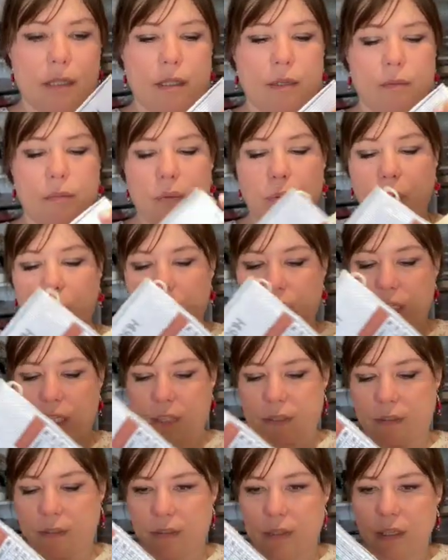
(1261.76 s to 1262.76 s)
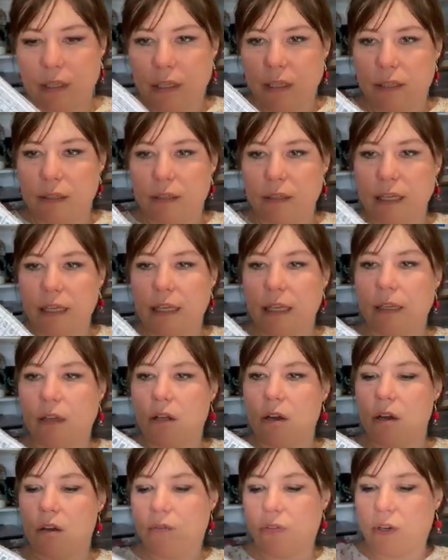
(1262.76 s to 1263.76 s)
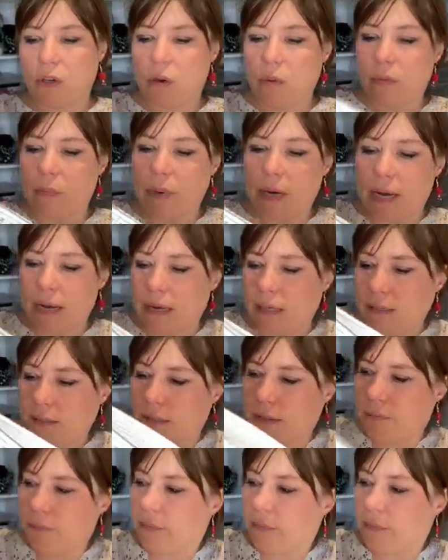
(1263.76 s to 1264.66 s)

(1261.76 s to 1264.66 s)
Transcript: project that I love combined.